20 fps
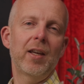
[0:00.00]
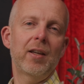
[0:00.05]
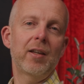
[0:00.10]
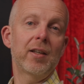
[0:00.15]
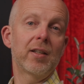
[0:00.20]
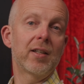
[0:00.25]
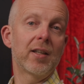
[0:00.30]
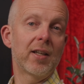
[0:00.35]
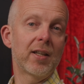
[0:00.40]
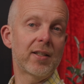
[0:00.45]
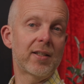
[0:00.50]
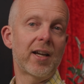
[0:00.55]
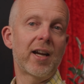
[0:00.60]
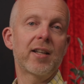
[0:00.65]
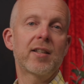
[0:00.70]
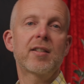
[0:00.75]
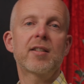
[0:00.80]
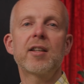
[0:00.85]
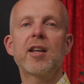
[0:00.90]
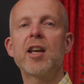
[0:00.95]
It is,
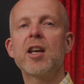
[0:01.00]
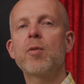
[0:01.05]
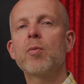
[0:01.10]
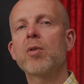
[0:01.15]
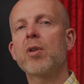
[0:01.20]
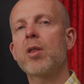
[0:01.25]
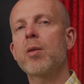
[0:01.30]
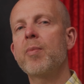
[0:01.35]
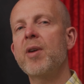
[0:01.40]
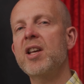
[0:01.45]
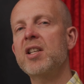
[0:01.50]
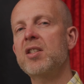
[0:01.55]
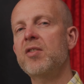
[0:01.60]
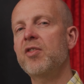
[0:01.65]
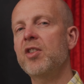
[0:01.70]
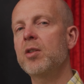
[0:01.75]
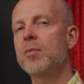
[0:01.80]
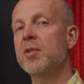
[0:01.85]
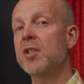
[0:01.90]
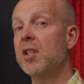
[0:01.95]
I'd say, one of the best
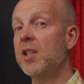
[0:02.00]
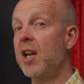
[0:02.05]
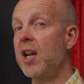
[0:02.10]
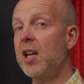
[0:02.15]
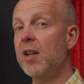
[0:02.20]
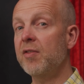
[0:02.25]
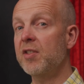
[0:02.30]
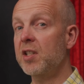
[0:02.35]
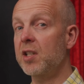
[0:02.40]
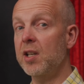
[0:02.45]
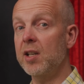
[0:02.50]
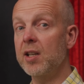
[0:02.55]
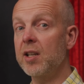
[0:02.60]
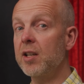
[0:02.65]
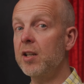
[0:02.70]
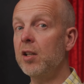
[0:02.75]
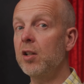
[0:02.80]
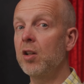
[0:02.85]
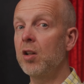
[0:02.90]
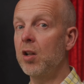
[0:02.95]
films that I've seen in
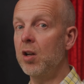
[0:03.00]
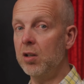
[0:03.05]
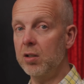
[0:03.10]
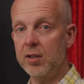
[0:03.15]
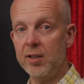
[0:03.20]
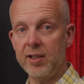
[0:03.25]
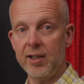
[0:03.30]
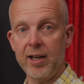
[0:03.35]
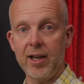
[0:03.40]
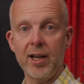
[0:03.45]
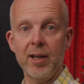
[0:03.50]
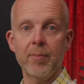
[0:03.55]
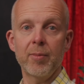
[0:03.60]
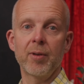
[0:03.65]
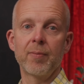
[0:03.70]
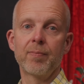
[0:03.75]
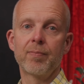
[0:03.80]
a long time.